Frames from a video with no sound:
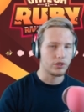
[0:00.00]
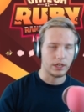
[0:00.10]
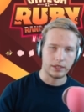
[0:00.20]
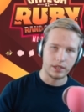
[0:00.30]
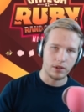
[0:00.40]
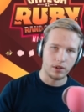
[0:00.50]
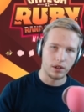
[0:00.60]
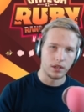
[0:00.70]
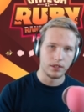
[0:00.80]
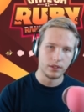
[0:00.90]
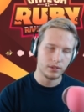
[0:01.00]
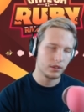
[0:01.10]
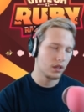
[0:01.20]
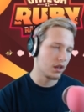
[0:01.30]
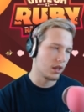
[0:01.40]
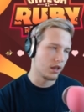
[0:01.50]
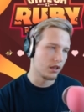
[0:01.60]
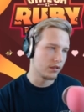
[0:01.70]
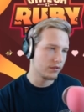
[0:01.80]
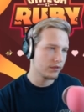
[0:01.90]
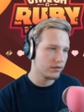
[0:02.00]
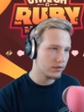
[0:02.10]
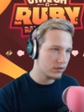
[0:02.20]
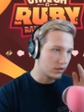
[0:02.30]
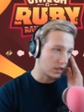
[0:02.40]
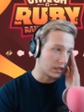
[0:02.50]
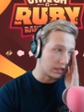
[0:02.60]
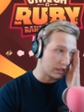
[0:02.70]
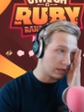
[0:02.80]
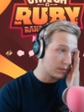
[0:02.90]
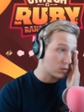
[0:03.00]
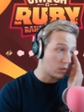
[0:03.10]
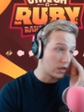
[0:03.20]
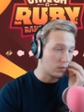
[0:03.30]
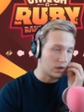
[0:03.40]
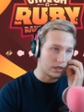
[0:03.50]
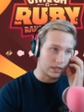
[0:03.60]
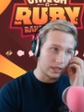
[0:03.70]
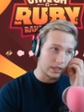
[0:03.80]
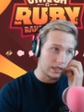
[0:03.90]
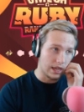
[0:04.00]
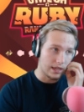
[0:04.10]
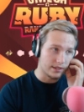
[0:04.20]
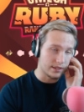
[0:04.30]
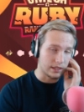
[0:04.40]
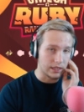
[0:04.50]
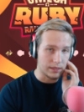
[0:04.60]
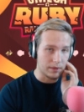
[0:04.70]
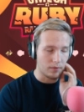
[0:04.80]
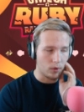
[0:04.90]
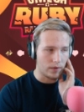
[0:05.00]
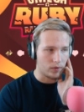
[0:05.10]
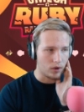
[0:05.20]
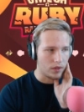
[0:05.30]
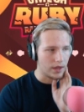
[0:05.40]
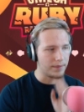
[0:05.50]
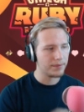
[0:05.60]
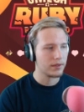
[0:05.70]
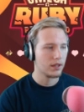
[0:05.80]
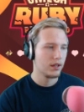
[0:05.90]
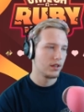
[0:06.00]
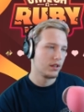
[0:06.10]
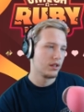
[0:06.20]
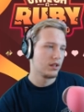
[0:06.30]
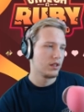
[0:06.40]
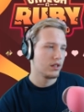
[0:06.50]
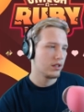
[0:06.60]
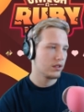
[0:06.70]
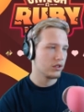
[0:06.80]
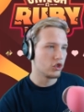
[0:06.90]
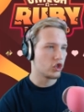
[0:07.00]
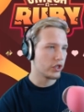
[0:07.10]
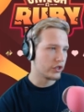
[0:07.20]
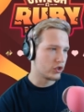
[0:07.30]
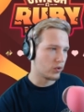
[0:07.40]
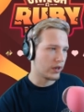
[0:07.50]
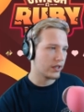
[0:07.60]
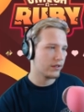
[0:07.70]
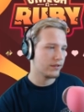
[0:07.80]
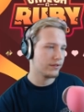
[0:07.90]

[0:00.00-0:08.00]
Check us out on Dunkin Knee Deep's Twitter, where he has the Glean giveaway for all that. You should join.